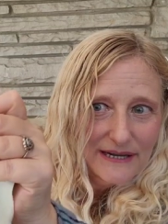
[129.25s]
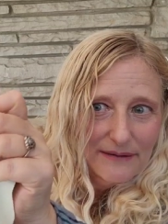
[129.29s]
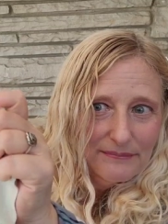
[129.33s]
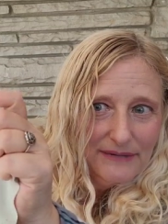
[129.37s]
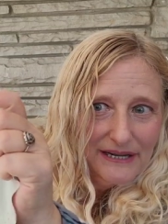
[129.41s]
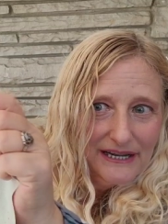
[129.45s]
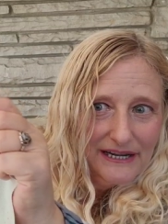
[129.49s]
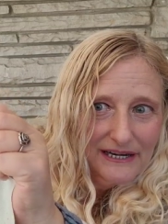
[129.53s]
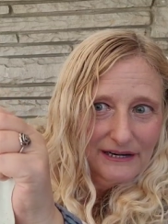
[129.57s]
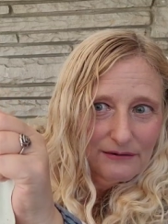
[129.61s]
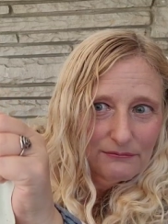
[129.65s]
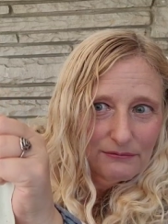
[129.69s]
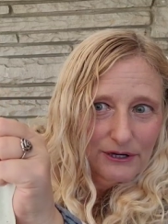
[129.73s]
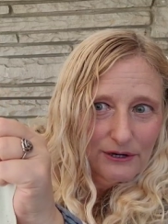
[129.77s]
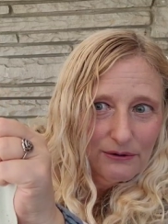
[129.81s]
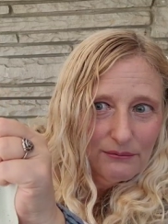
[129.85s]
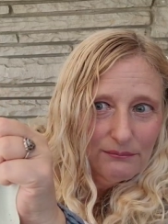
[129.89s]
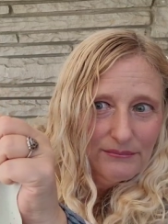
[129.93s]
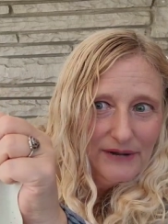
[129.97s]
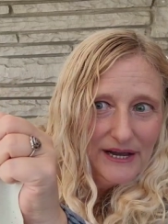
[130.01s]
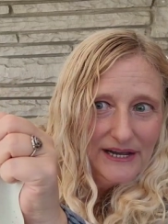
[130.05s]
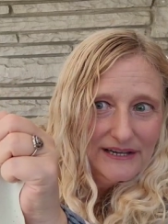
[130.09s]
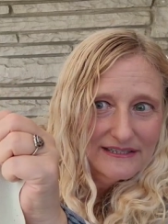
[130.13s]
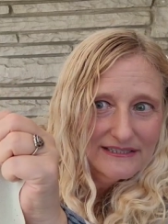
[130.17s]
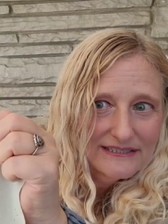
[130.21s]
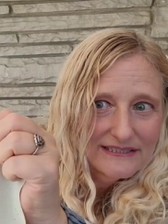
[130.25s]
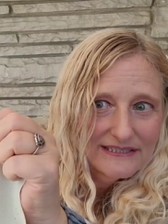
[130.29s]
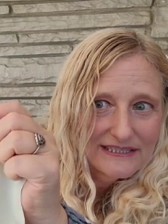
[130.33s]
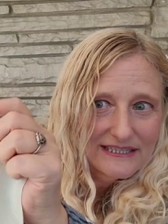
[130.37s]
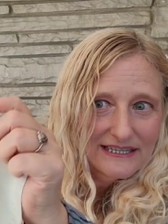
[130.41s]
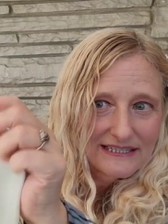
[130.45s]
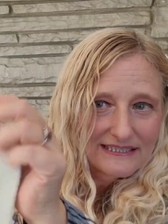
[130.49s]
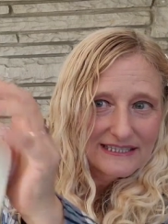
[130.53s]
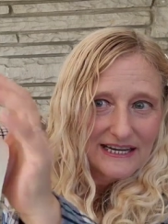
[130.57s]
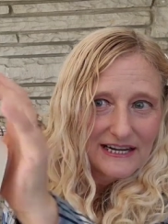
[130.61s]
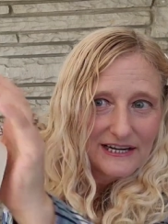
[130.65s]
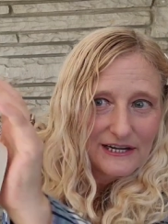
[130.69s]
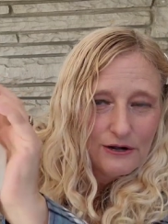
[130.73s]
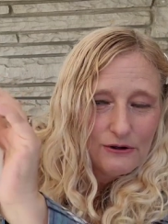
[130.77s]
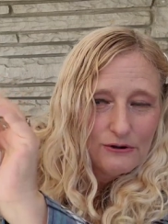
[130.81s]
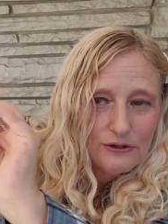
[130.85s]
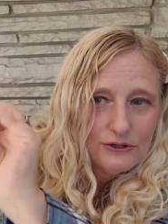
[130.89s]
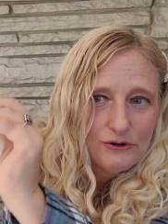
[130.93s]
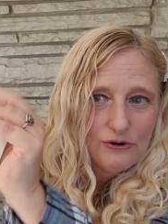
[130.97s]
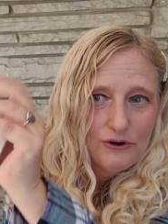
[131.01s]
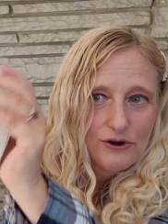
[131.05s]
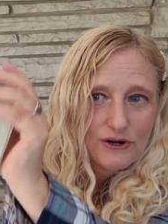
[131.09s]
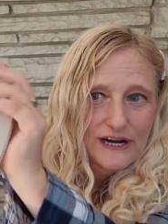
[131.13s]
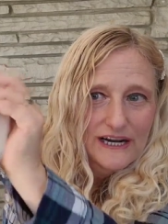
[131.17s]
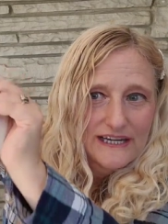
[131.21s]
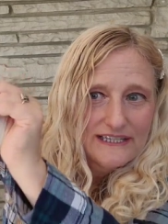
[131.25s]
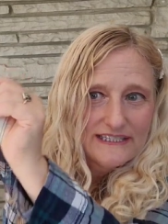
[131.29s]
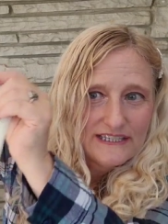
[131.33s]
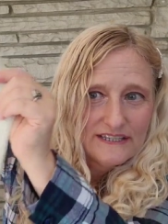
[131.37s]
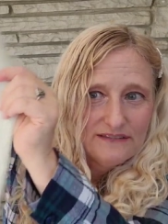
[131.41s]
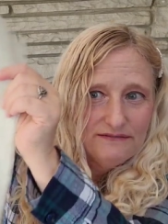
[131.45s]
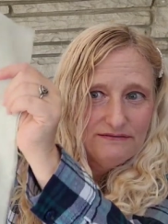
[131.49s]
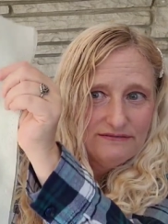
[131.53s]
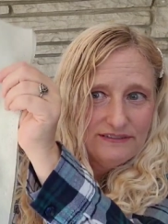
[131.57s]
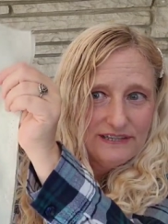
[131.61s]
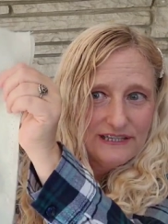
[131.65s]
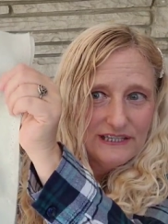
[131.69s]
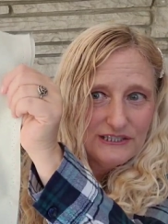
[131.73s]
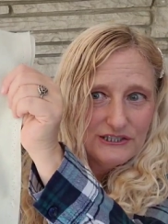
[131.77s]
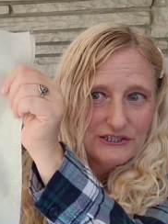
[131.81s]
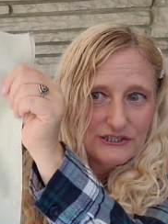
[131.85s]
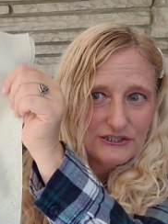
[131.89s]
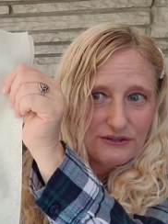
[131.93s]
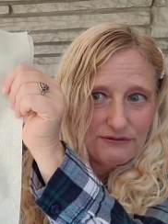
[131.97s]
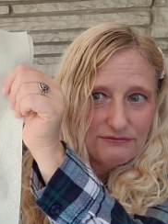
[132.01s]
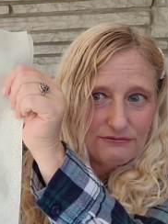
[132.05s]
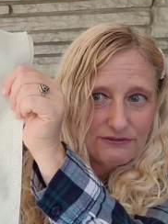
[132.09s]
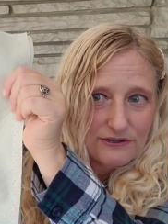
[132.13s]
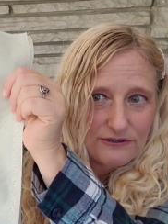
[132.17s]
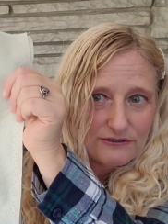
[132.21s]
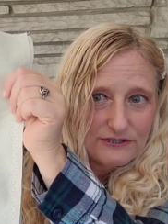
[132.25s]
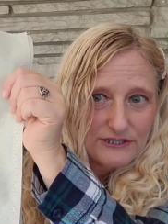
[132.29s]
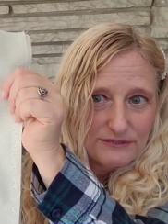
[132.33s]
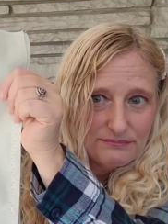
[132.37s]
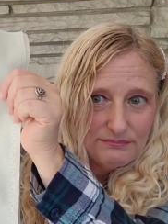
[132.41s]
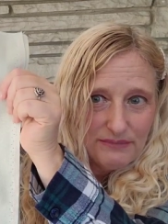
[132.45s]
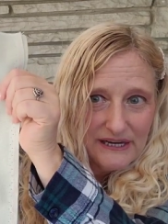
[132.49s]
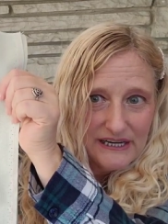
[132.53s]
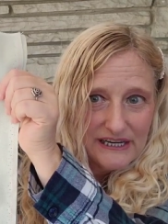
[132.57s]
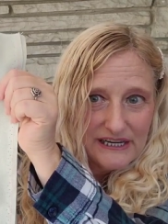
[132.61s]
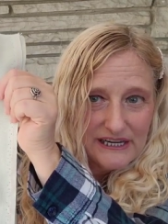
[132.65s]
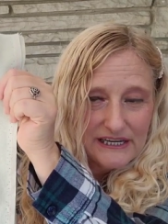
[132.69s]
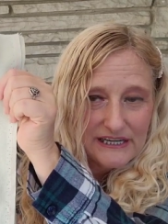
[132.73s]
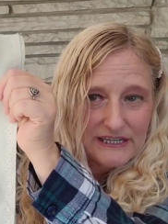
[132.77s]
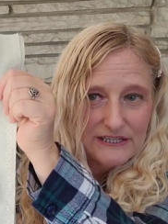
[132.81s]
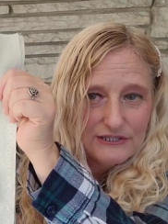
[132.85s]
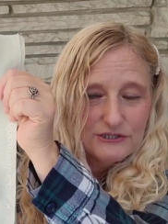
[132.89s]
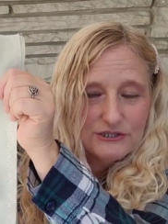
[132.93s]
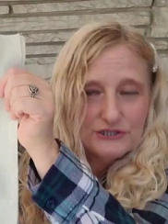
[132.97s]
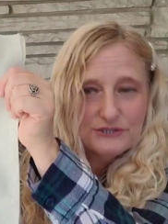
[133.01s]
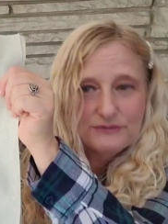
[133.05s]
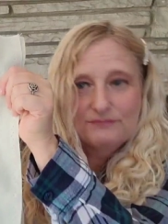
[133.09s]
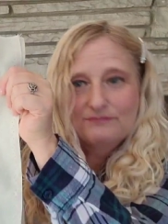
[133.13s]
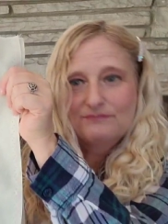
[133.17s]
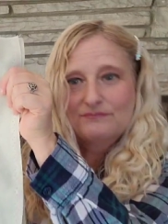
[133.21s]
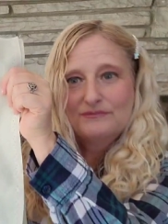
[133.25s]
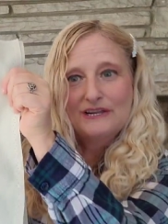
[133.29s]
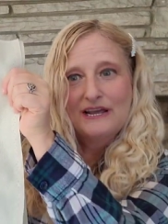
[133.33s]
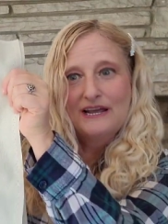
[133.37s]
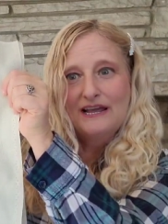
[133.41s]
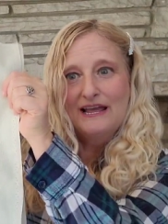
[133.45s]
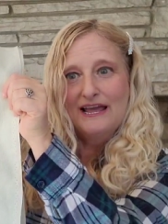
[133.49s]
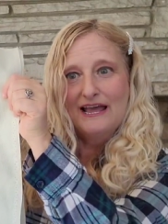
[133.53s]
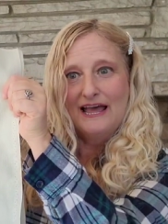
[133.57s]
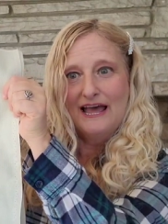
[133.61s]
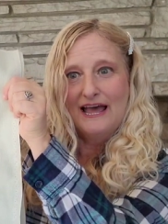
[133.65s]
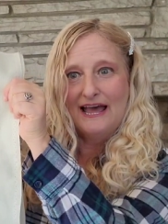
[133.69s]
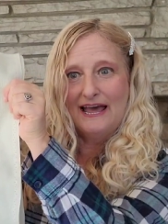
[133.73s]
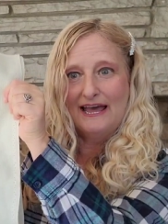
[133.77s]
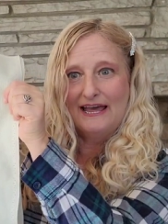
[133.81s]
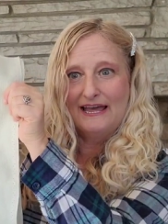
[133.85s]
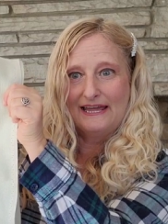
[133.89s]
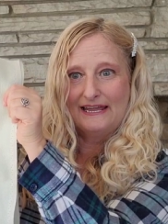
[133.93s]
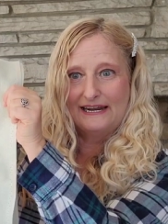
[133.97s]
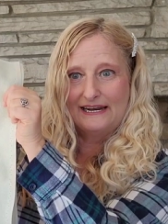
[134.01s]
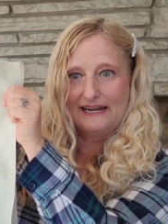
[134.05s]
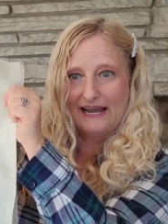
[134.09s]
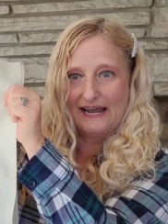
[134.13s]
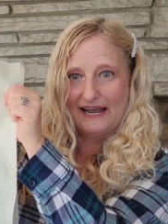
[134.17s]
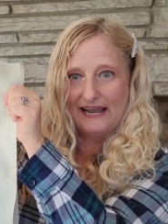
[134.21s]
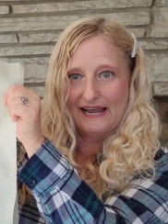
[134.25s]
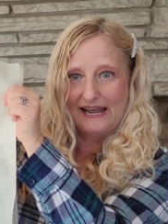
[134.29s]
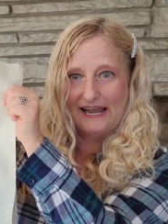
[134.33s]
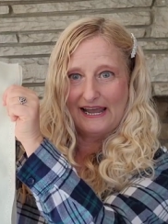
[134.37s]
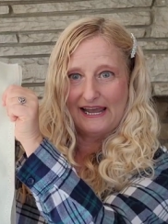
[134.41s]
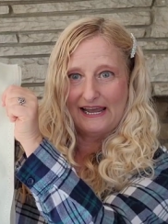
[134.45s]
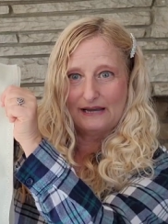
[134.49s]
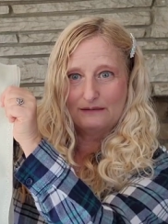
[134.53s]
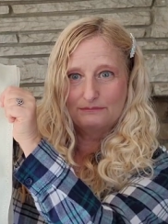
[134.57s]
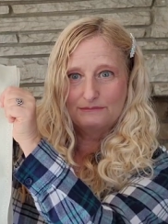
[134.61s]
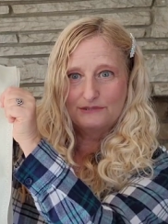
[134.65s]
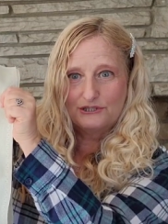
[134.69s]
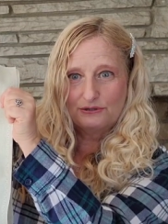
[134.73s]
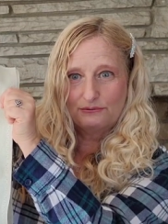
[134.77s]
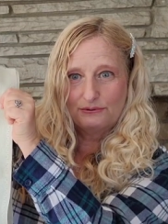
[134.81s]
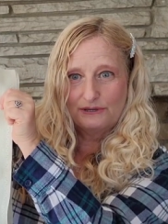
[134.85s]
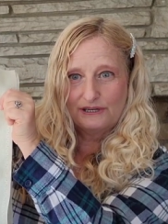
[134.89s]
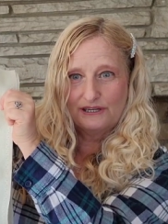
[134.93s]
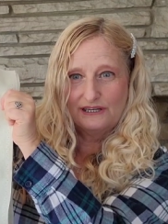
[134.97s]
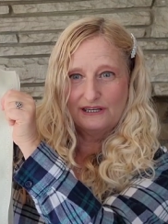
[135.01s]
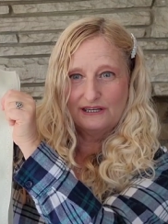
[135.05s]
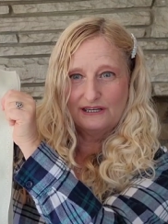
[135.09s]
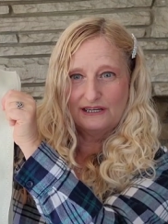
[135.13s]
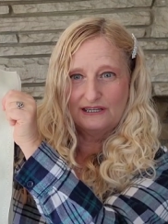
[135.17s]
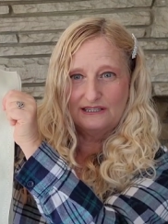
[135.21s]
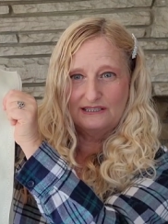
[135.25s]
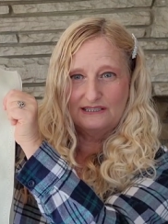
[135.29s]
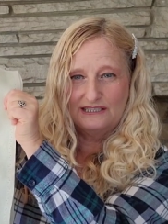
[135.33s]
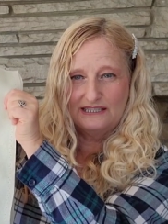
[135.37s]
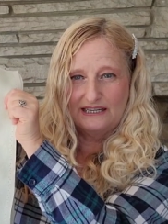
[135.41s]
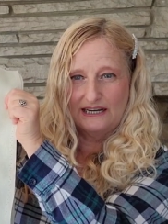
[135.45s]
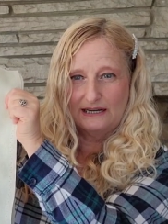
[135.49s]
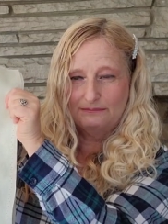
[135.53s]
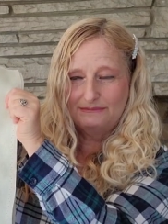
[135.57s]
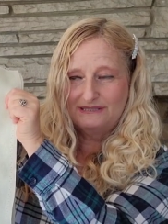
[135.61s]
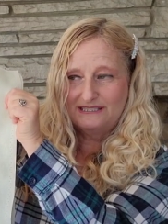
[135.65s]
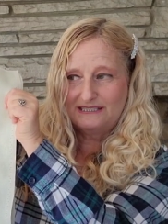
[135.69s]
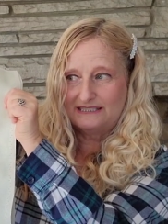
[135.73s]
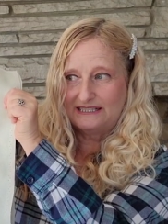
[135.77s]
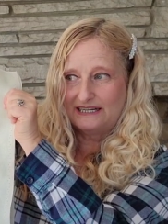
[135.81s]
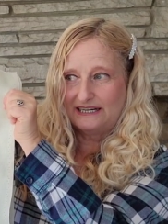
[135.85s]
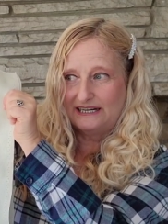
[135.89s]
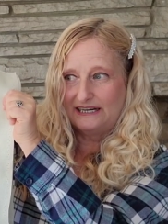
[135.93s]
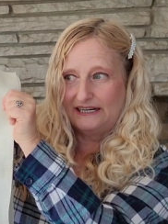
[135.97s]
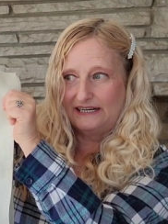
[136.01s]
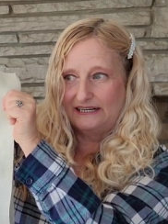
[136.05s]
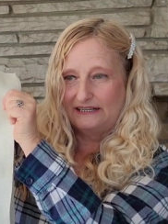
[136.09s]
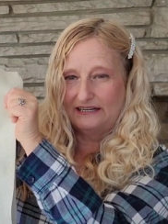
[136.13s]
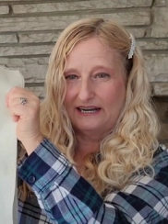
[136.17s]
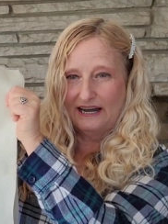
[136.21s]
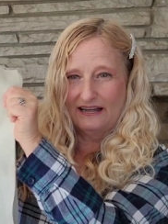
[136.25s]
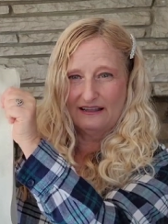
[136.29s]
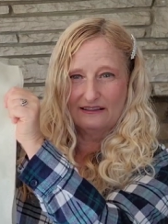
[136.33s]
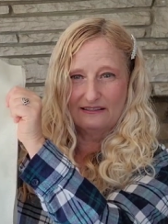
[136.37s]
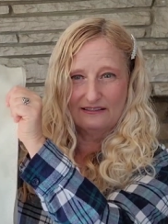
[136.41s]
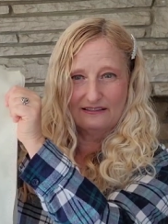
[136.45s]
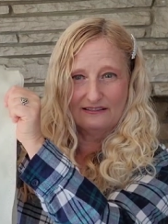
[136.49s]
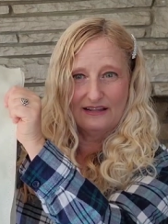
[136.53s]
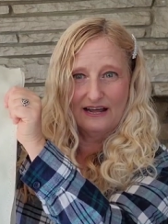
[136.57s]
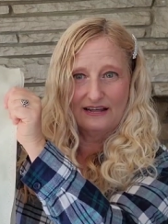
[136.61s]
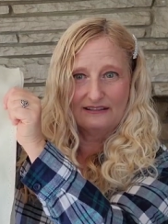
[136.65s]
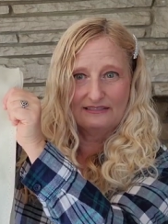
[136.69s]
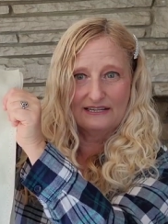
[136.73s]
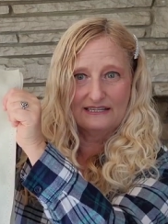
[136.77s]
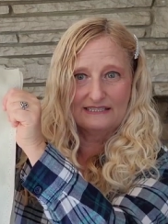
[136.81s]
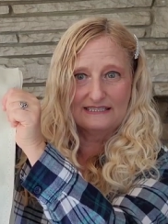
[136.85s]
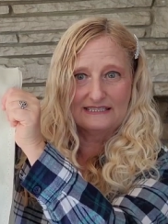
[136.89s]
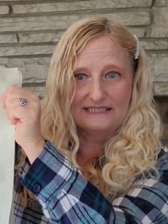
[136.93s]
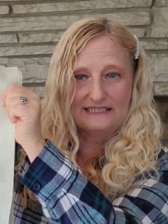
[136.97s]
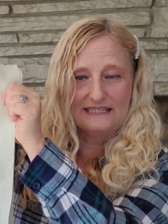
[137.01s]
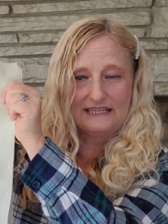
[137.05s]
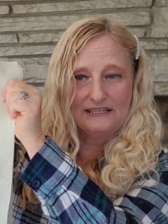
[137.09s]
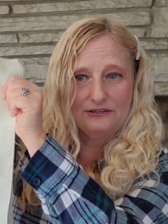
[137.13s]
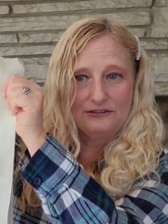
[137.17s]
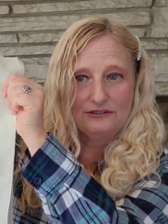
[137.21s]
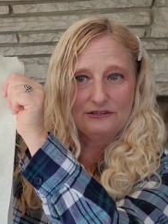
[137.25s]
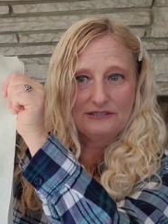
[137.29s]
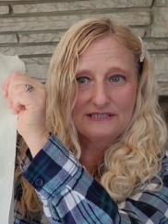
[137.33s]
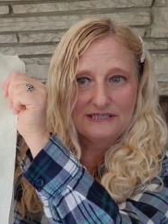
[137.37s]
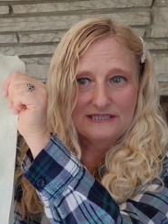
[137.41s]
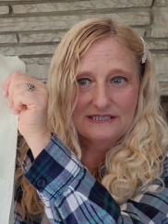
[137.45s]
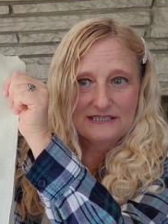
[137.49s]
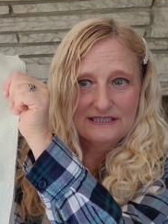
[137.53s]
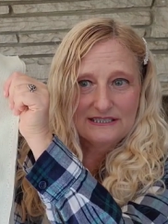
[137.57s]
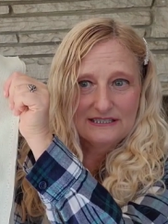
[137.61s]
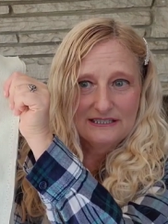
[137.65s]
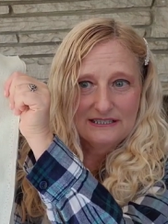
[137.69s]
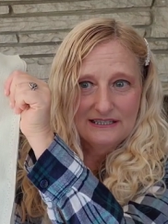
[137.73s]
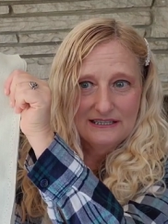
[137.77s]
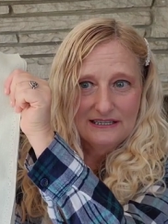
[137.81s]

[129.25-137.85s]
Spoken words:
I'm adding real buttons as I go along. I did finish the first page, and I am doing it in DMC, not the silks.